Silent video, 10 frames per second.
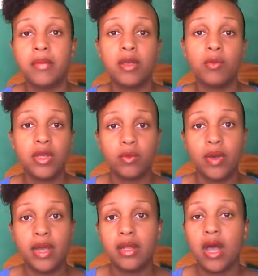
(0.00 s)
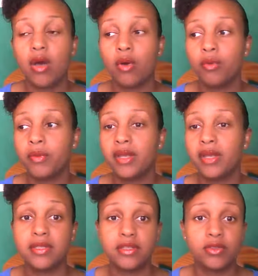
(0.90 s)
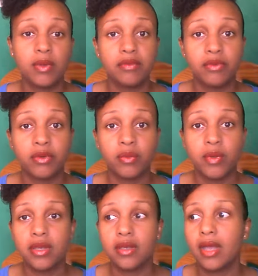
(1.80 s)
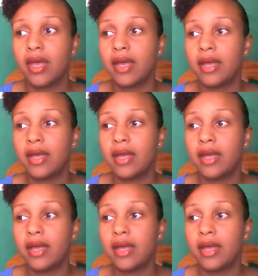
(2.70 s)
my week went, how my business went for the week,